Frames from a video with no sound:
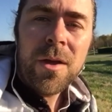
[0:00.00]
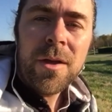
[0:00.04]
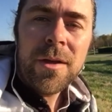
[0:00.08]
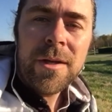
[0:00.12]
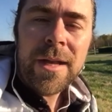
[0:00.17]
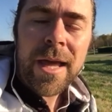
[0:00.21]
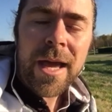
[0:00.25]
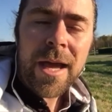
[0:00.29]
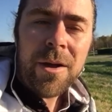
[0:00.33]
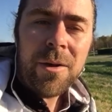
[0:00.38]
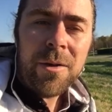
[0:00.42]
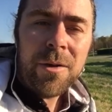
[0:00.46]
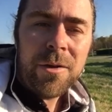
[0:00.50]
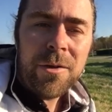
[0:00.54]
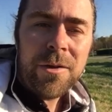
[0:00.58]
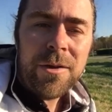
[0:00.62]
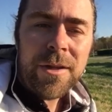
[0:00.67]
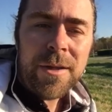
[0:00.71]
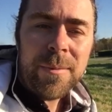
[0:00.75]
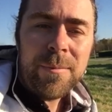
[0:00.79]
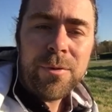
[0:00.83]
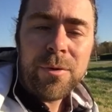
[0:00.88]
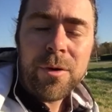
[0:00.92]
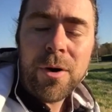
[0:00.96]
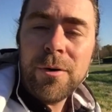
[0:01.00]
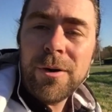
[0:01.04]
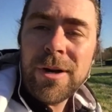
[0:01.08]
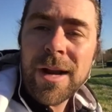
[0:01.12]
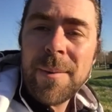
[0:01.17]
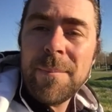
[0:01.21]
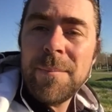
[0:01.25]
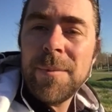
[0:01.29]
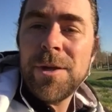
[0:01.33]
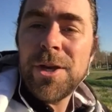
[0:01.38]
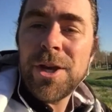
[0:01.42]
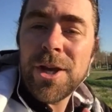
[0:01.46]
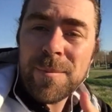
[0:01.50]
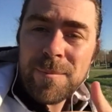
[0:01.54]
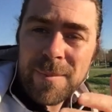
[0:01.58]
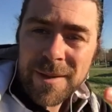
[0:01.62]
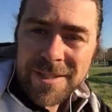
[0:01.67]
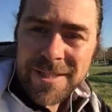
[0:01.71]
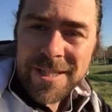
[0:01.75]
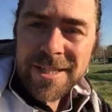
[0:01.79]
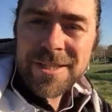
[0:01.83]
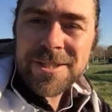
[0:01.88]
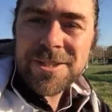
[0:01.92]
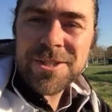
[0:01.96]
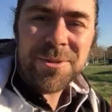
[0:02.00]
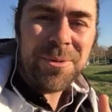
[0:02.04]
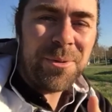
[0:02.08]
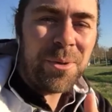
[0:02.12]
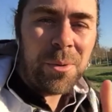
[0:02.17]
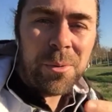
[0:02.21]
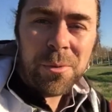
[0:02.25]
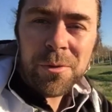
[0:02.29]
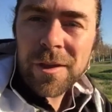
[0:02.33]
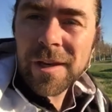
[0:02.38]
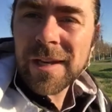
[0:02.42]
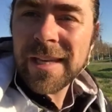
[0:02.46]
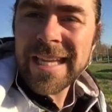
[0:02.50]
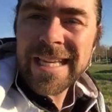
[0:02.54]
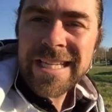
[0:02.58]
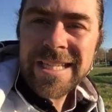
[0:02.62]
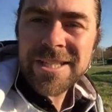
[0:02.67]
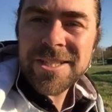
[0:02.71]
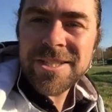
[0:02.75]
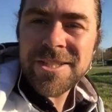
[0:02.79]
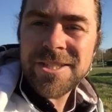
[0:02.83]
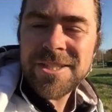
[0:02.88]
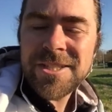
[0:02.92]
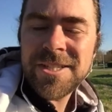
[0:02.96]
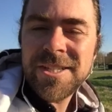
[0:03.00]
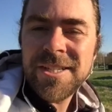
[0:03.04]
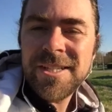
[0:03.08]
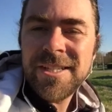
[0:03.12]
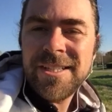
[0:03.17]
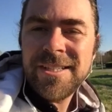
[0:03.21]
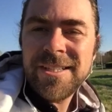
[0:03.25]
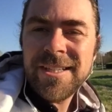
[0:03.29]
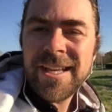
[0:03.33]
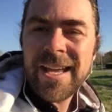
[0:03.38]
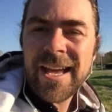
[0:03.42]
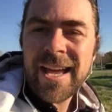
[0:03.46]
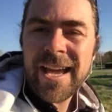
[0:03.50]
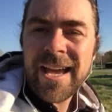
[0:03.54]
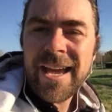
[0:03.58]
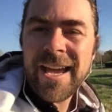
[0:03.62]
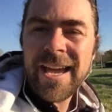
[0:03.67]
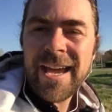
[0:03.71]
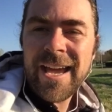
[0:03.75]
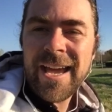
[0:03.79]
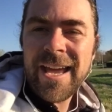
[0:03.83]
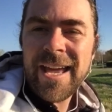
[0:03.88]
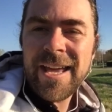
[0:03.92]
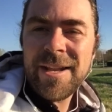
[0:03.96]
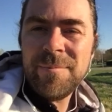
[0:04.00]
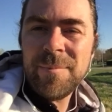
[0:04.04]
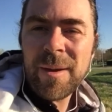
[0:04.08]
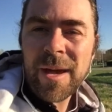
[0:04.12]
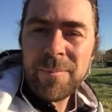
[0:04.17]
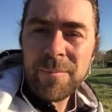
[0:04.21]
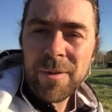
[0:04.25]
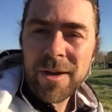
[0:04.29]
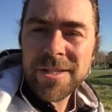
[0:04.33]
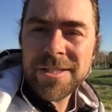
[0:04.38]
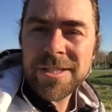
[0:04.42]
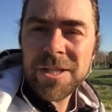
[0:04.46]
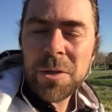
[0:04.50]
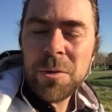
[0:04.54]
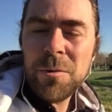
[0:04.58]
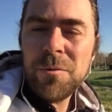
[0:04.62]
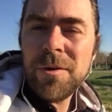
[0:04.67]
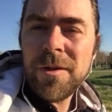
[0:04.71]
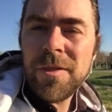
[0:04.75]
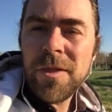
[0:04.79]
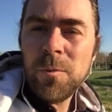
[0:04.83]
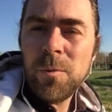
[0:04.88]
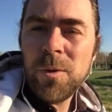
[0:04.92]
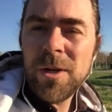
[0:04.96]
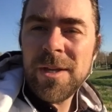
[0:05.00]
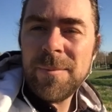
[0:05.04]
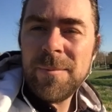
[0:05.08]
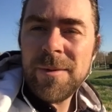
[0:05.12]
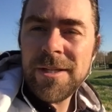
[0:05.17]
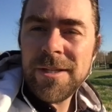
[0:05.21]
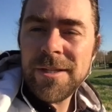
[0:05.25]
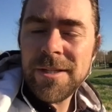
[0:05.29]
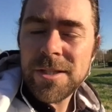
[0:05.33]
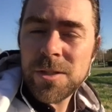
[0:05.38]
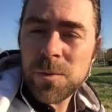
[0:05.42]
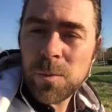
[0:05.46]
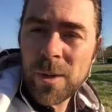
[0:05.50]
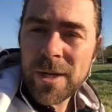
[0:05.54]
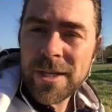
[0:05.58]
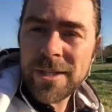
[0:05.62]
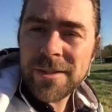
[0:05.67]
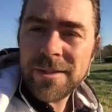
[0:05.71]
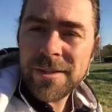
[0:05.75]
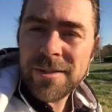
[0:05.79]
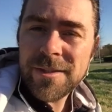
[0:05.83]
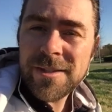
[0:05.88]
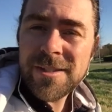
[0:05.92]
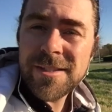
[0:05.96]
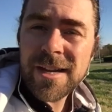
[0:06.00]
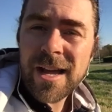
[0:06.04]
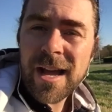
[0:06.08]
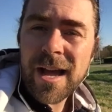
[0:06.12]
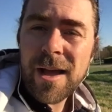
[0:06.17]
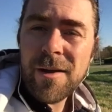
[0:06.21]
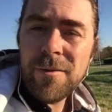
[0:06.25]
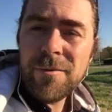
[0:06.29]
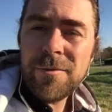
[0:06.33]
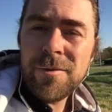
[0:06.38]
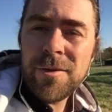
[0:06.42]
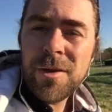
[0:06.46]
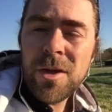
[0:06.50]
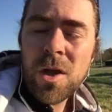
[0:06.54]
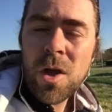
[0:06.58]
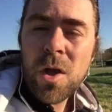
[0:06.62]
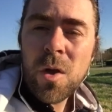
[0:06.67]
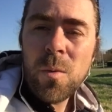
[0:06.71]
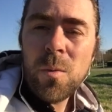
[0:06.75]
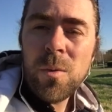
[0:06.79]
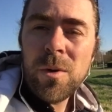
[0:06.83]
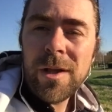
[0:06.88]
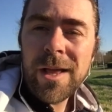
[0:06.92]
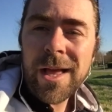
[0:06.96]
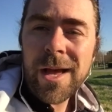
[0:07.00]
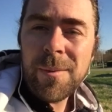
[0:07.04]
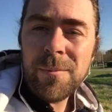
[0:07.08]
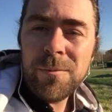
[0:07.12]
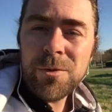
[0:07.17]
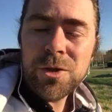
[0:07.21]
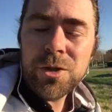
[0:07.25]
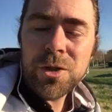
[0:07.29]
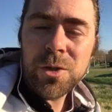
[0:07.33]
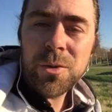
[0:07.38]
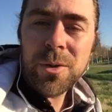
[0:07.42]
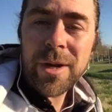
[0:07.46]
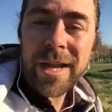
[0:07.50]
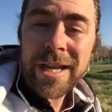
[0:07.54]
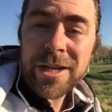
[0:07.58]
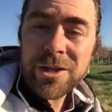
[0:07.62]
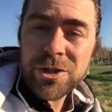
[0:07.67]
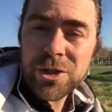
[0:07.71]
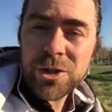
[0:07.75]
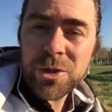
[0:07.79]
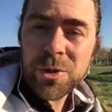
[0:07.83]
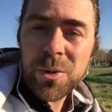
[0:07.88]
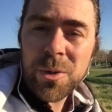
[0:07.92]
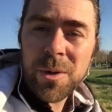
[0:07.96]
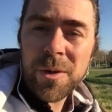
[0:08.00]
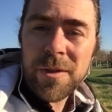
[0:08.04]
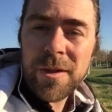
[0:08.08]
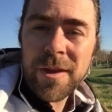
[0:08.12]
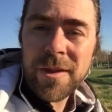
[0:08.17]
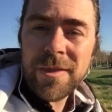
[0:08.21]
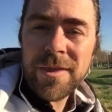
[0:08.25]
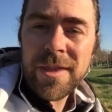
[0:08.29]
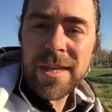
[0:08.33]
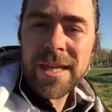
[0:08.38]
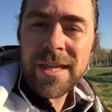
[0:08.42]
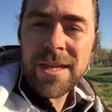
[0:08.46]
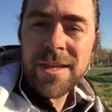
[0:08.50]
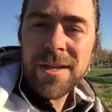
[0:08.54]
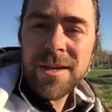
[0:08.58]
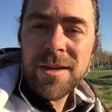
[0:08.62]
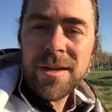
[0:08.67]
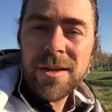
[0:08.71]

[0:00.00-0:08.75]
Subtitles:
Now, the program committee, so all the leaders and myself and the Wikimedia Sweden staff, will help ensure that the